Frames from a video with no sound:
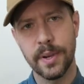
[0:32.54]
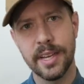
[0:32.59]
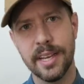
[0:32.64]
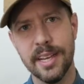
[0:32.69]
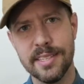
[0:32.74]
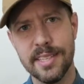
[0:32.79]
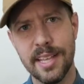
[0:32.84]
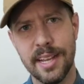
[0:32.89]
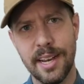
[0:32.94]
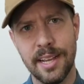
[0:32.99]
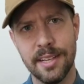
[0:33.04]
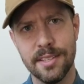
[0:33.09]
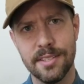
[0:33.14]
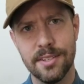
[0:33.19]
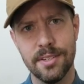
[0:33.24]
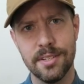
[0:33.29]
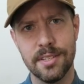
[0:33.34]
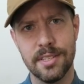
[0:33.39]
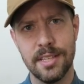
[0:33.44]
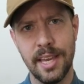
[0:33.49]
I guess that
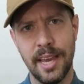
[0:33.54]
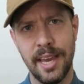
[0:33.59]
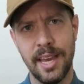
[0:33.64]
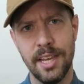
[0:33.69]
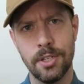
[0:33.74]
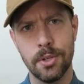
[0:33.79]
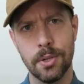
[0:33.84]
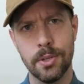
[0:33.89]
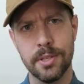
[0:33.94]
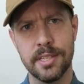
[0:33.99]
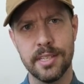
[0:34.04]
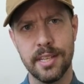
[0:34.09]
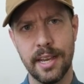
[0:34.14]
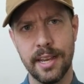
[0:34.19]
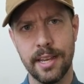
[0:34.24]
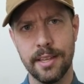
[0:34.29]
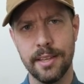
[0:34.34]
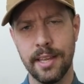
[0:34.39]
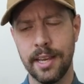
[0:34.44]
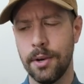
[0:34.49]
answers the age-old
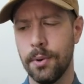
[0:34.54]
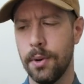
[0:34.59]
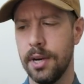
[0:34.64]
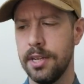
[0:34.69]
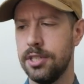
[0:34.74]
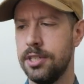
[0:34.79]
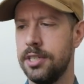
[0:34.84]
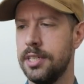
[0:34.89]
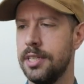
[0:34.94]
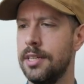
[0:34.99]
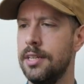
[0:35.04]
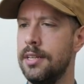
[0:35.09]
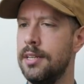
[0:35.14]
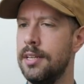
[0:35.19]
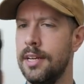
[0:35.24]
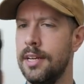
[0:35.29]
cycling question,